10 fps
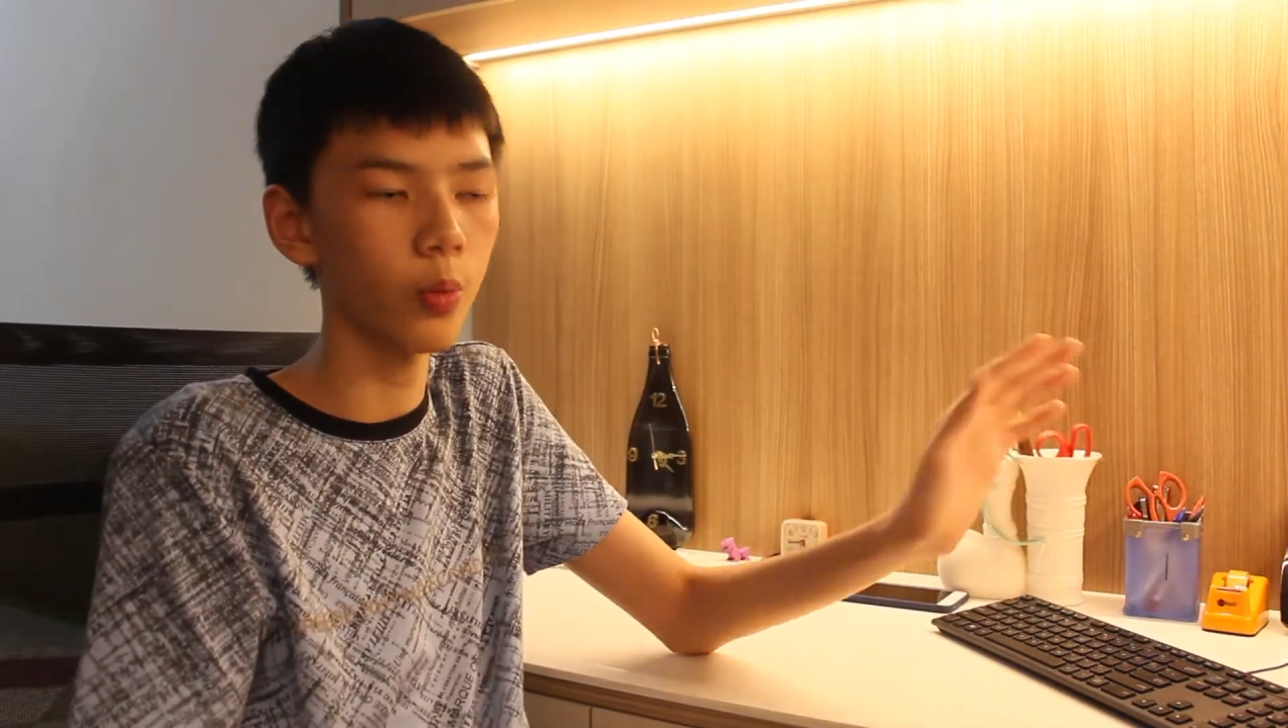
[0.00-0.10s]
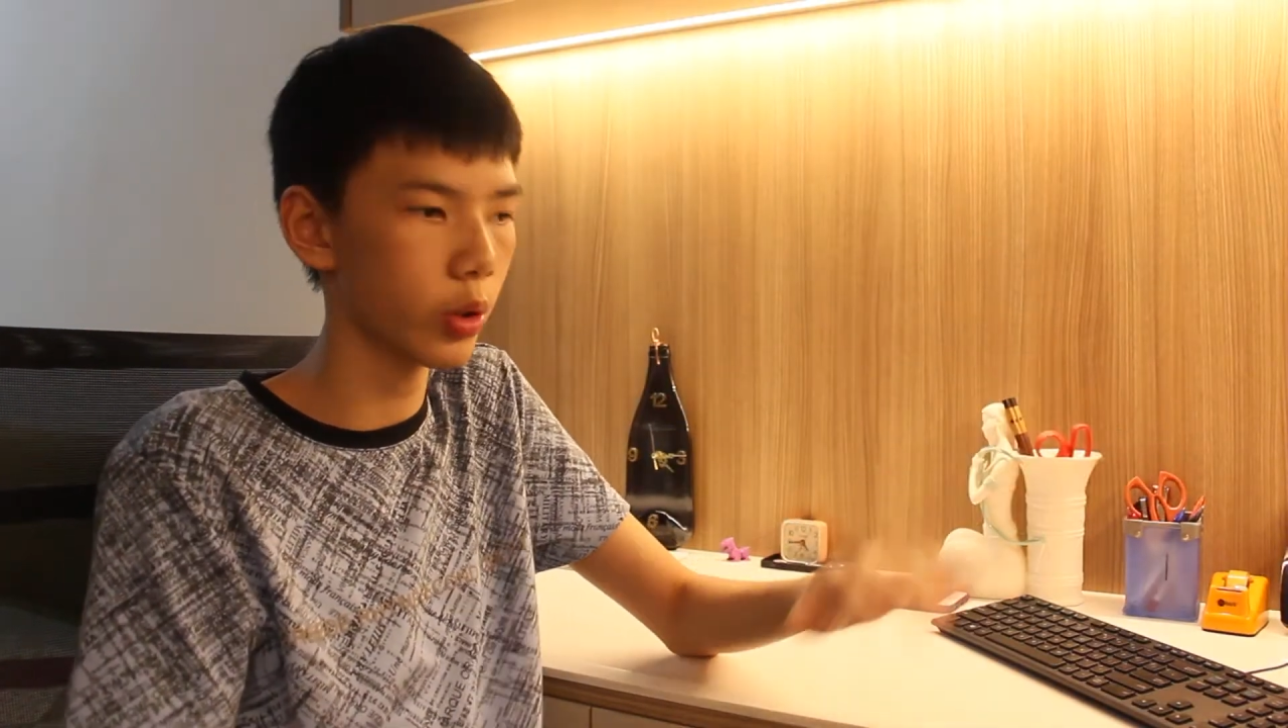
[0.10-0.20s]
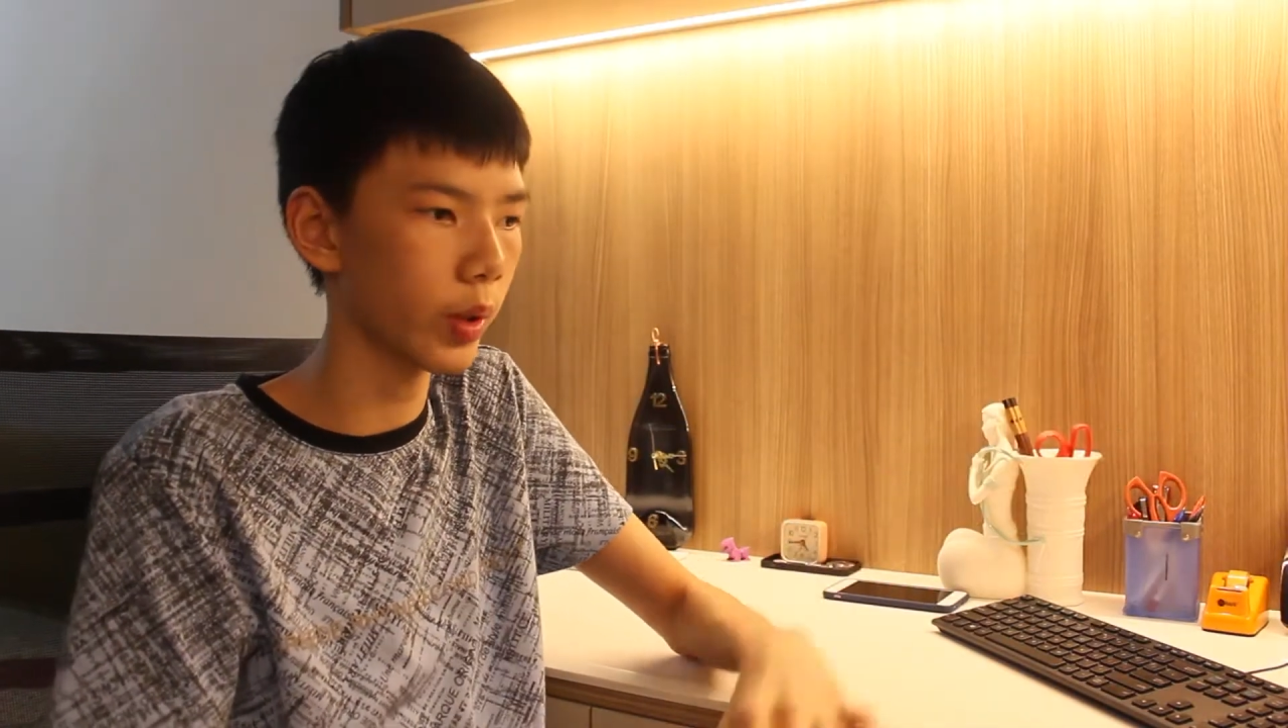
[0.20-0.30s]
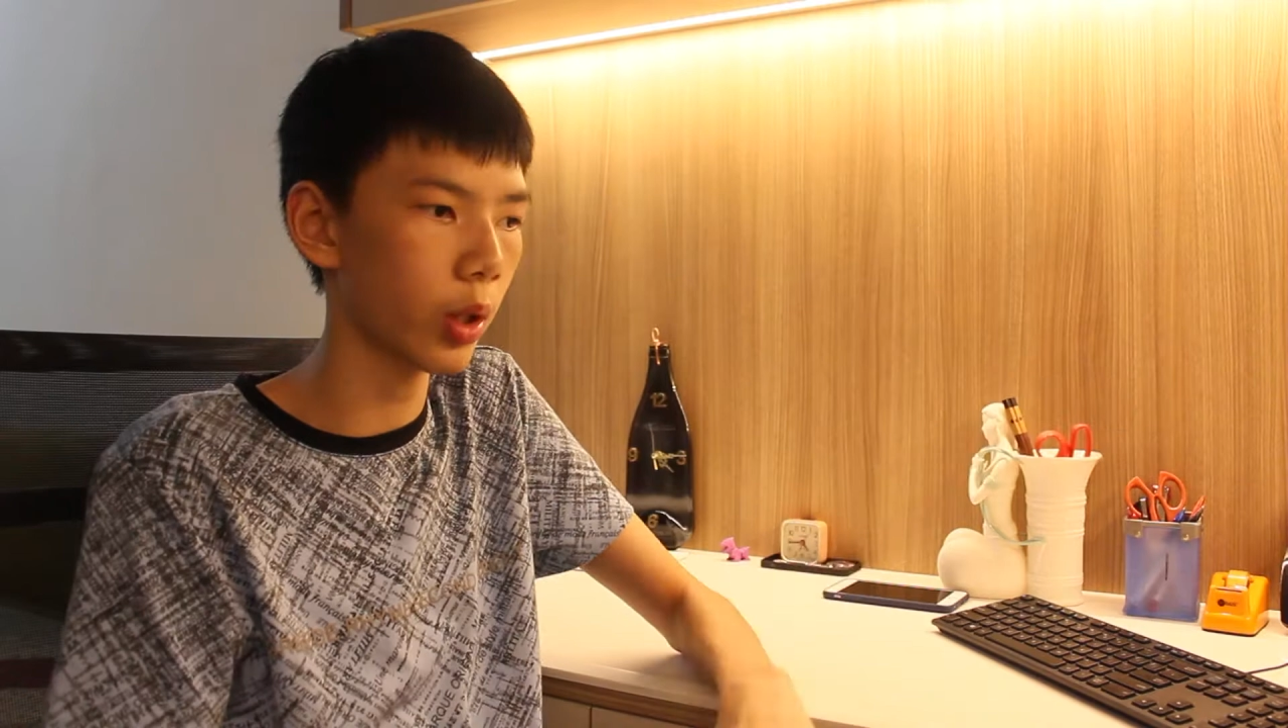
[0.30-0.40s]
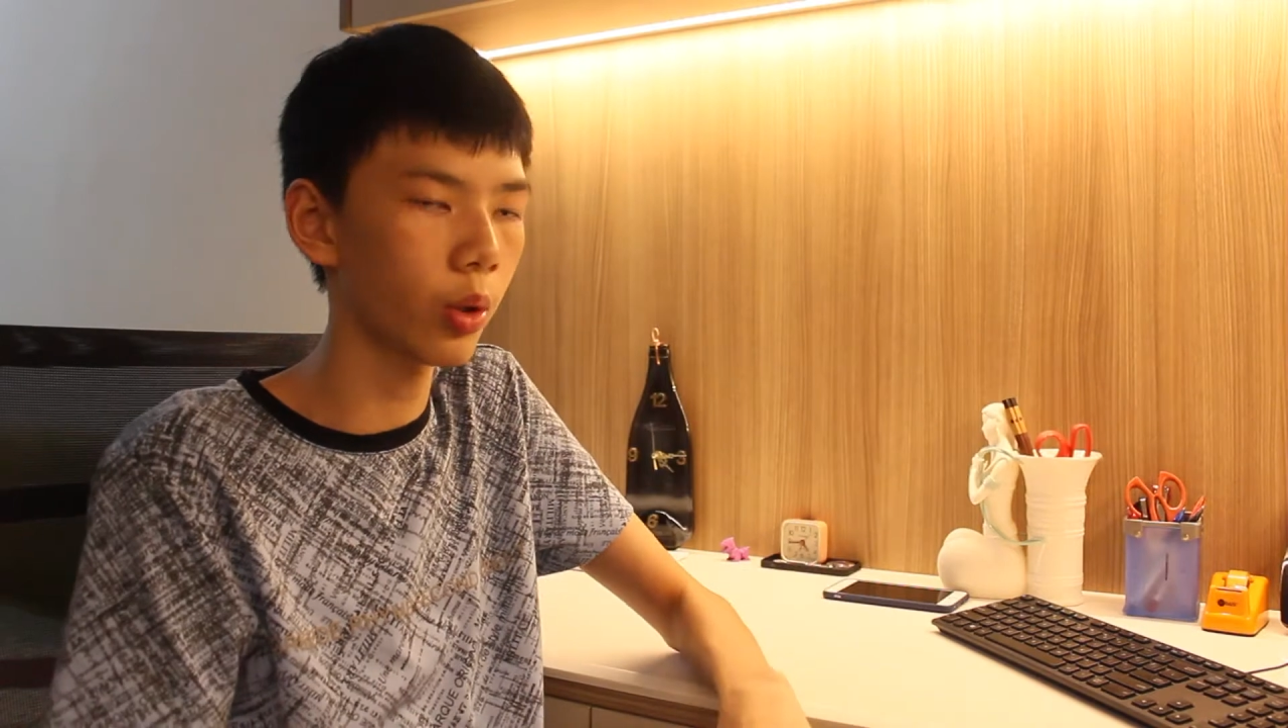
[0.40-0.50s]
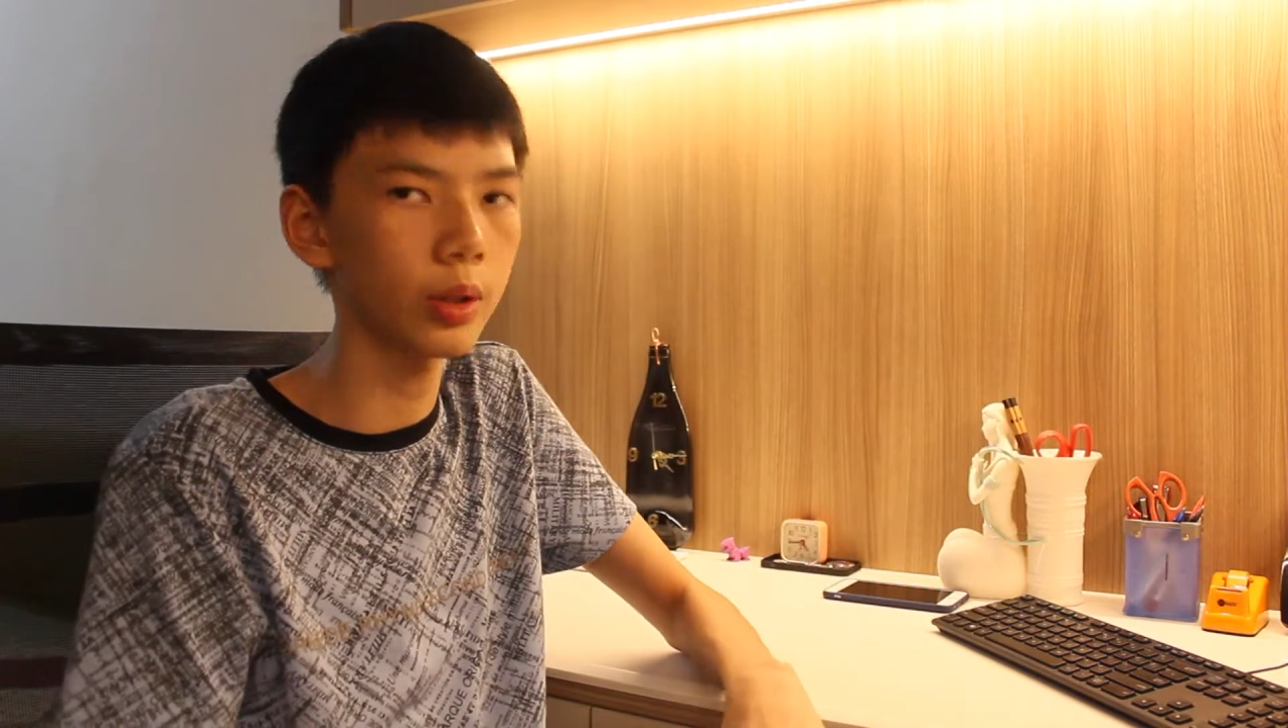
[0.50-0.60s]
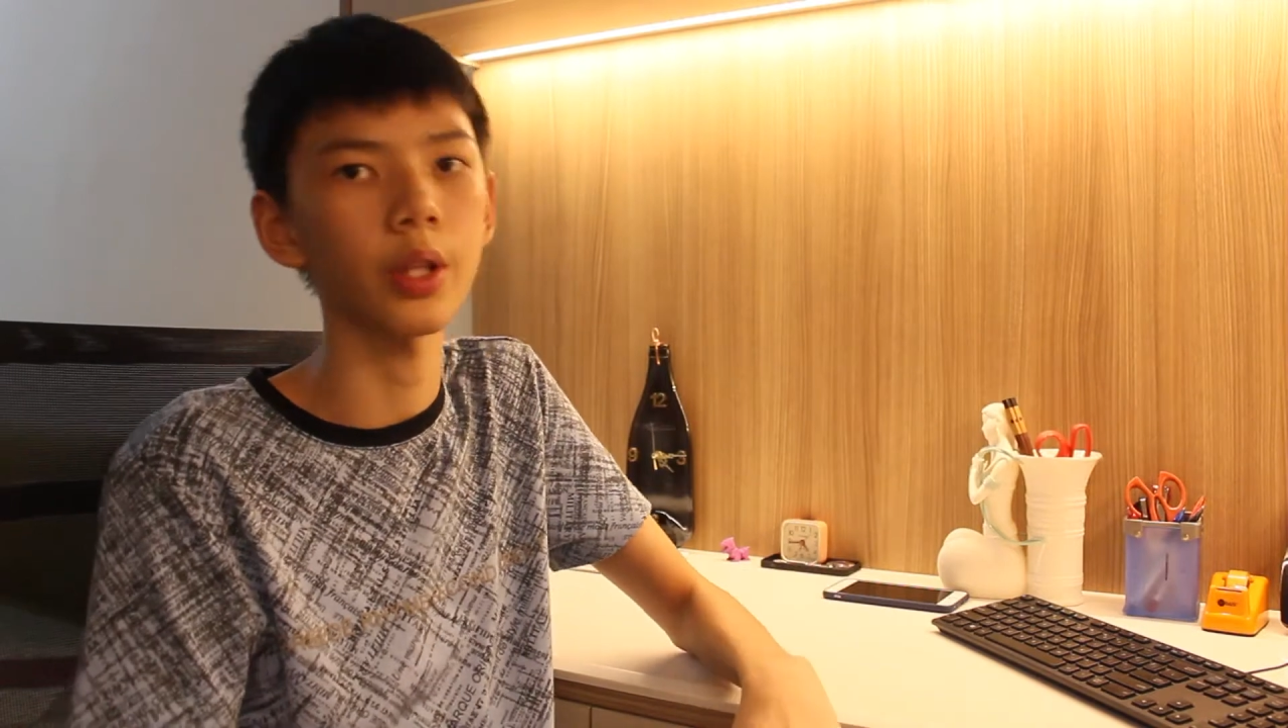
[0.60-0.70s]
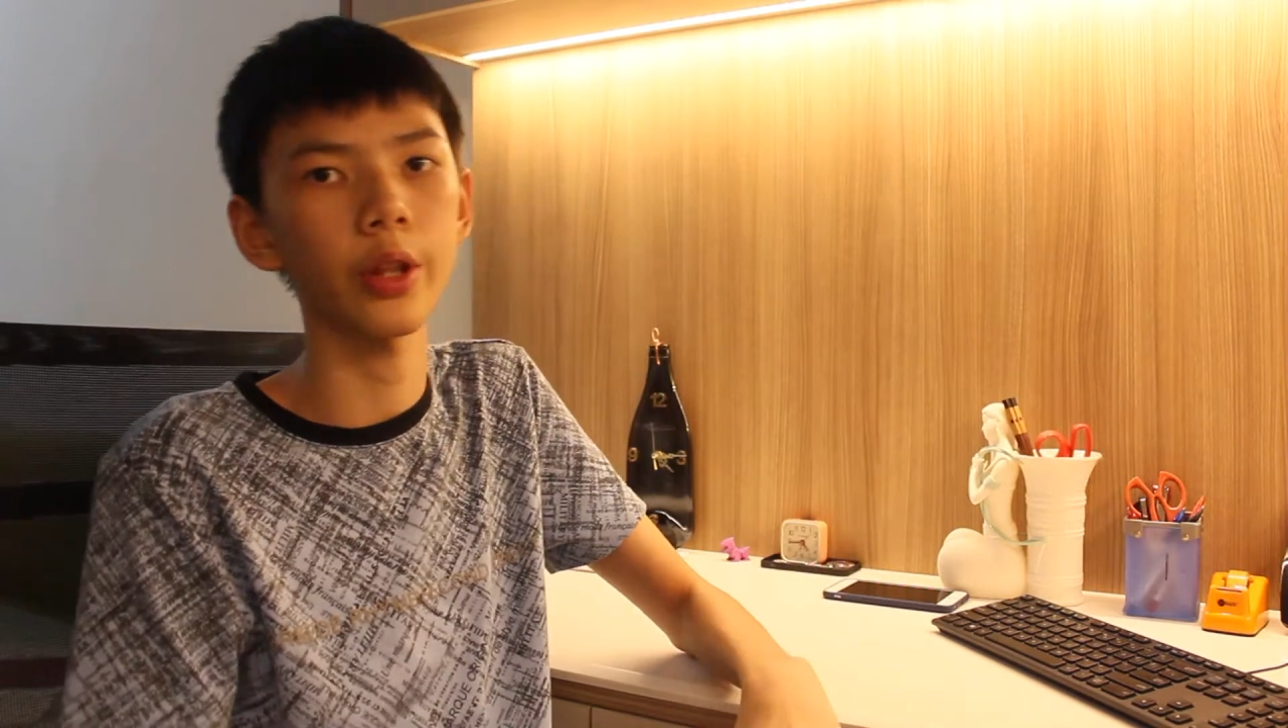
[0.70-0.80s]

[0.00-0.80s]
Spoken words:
which records in